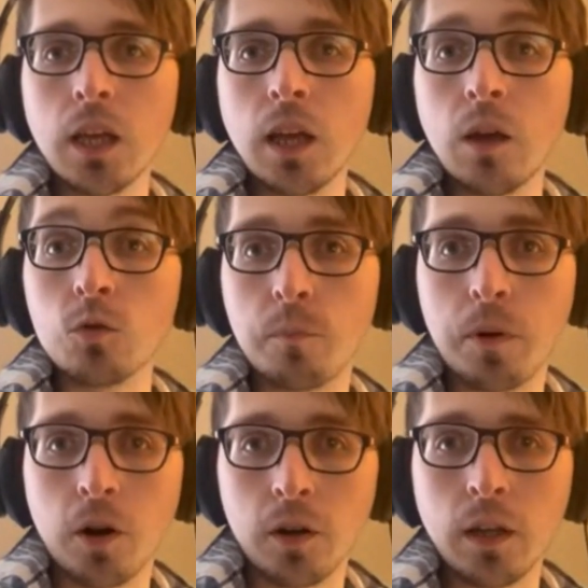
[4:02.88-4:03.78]
it was a
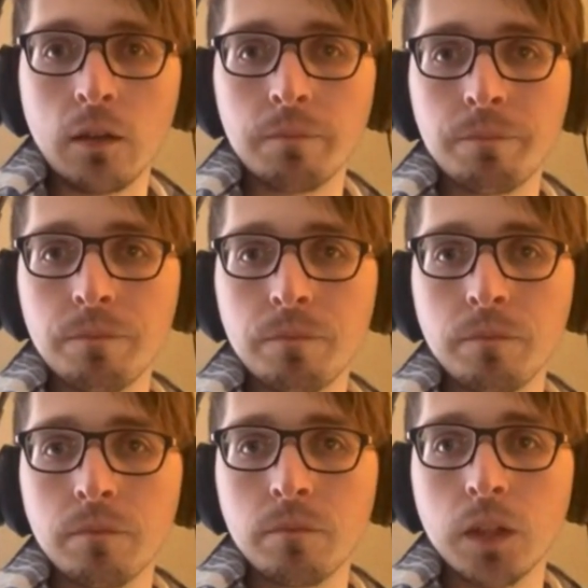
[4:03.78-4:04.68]
party.
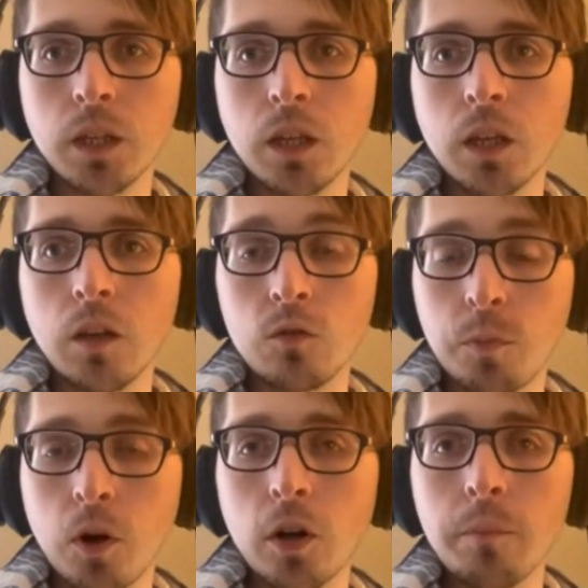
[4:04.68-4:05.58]
It was a
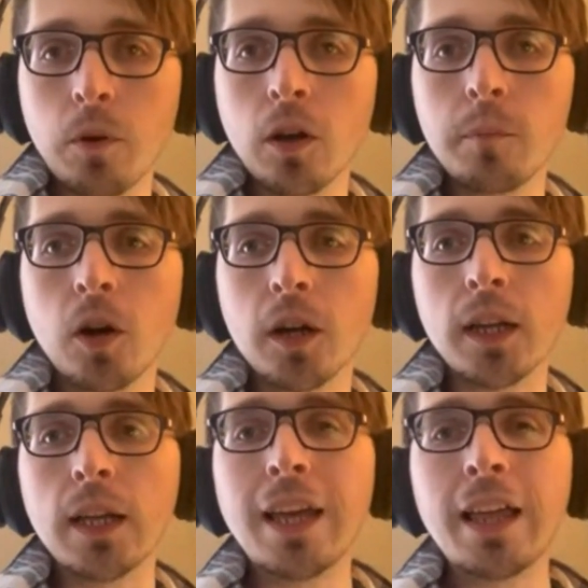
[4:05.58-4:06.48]

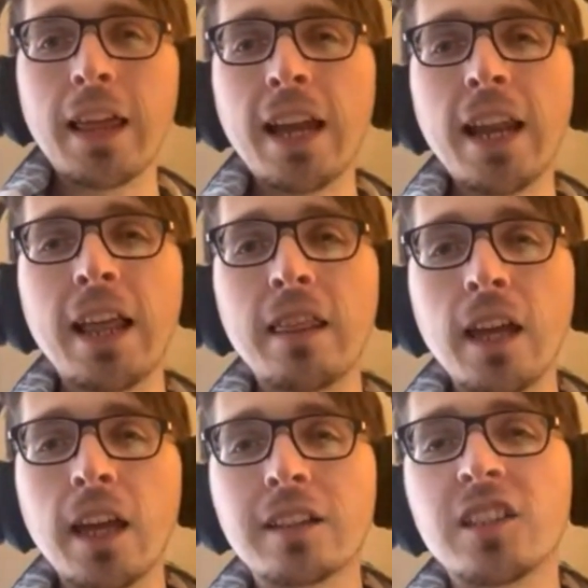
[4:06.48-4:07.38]
party. Then
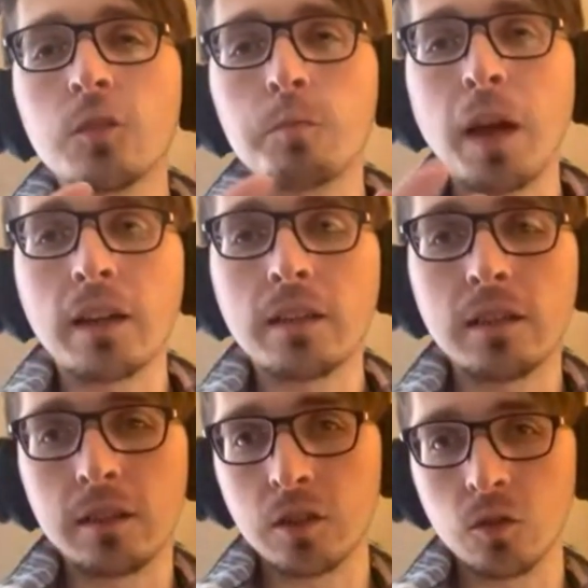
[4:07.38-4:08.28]
they
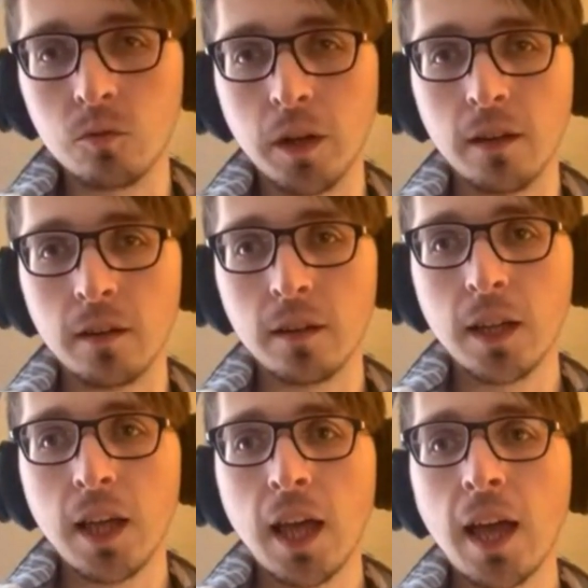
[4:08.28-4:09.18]
expected to win.
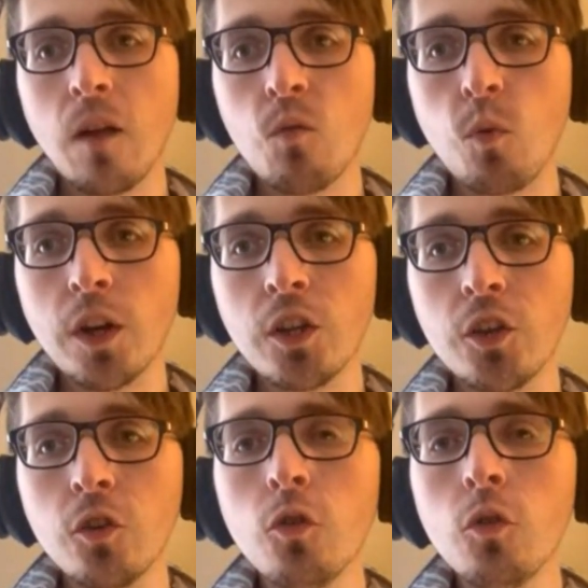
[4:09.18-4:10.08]
And when
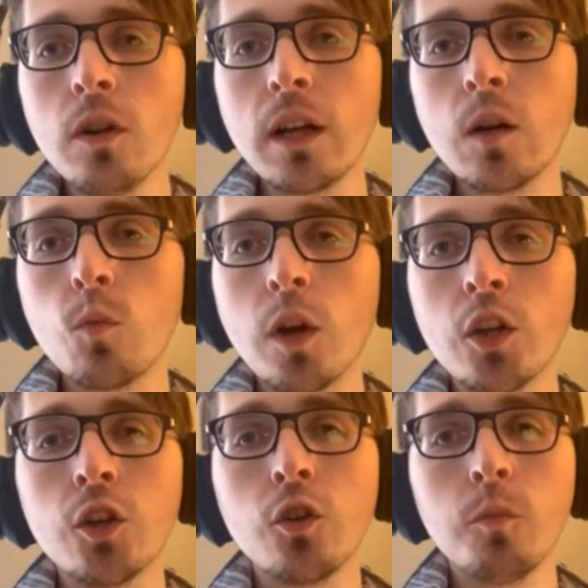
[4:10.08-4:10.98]
you
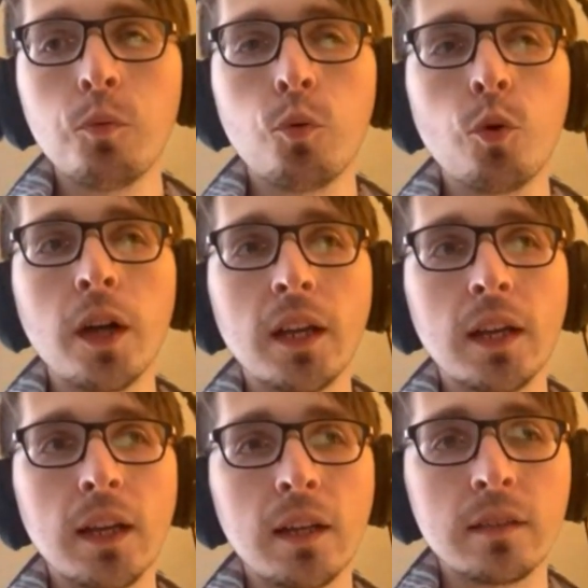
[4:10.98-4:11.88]
put
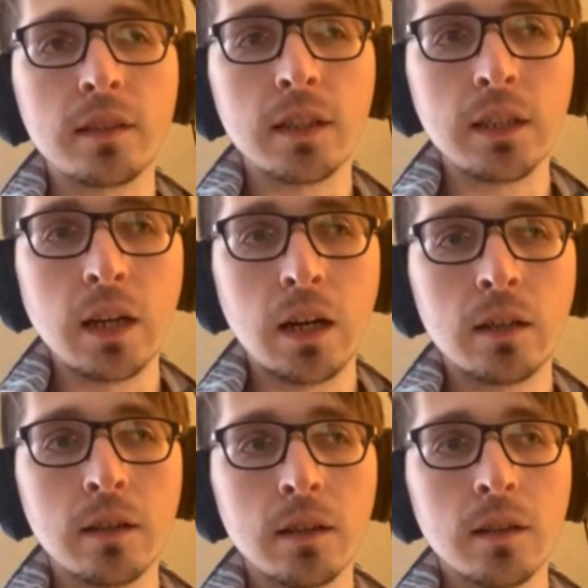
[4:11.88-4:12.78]
into young